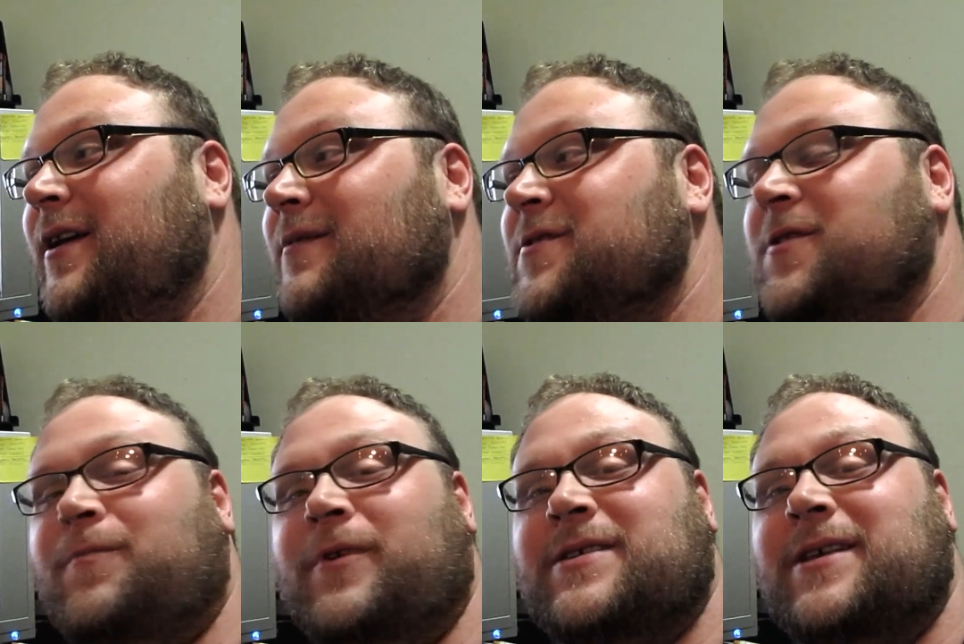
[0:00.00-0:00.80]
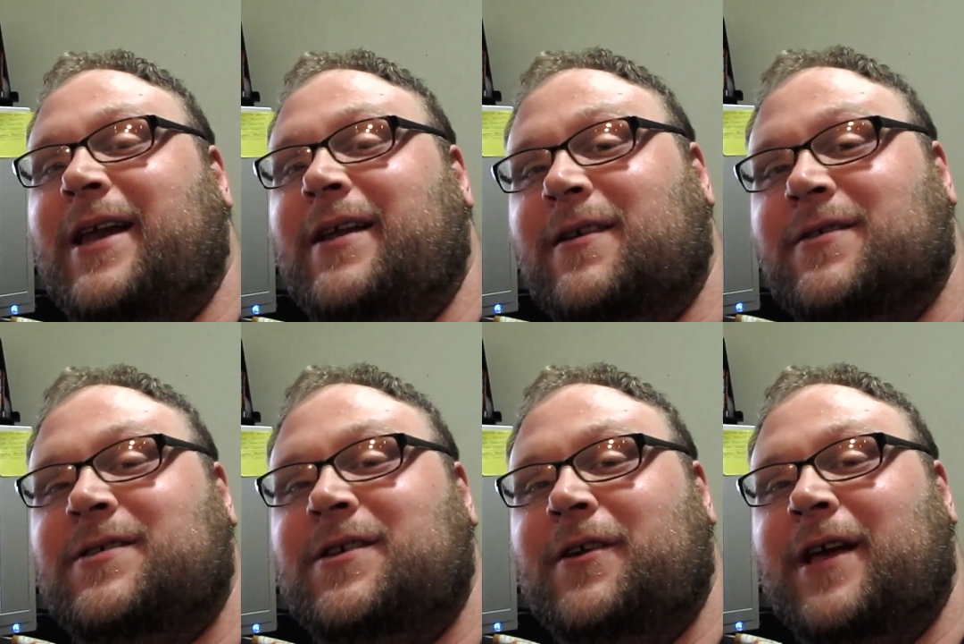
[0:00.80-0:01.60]
and I'm super excited, and I'll
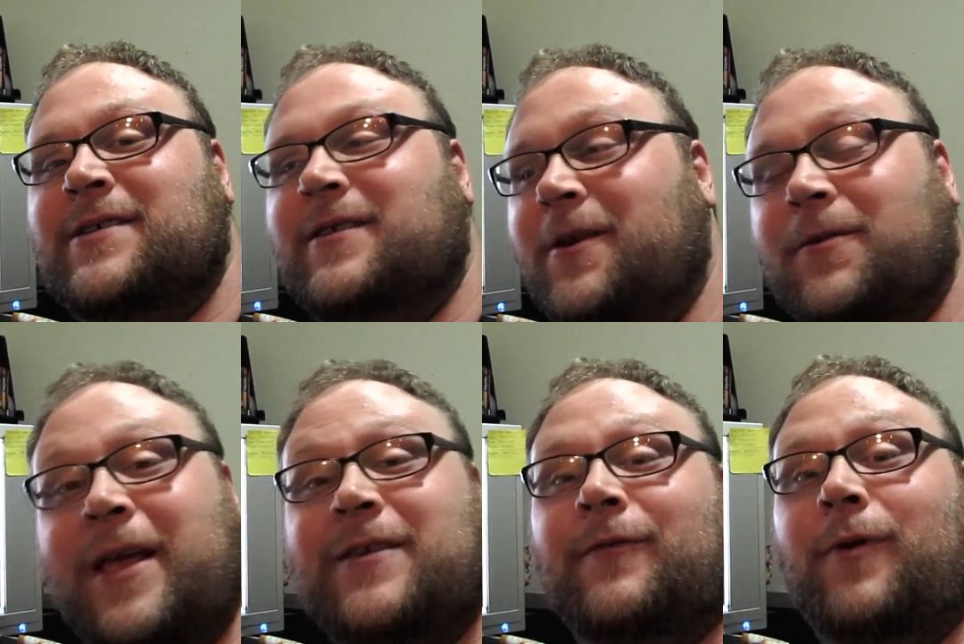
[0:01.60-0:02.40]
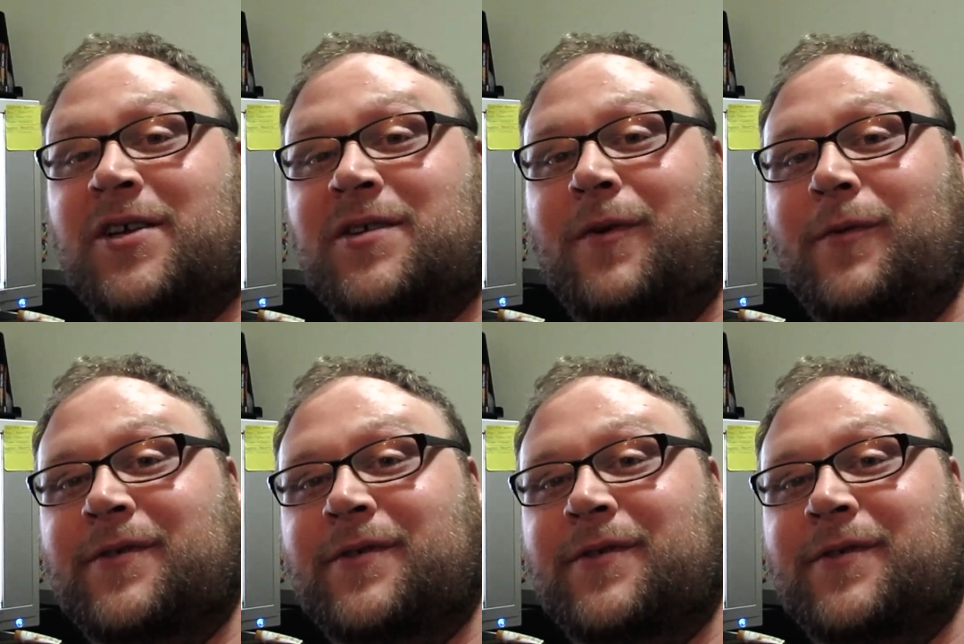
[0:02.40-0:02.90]
see you guys later. Thanks for watching, my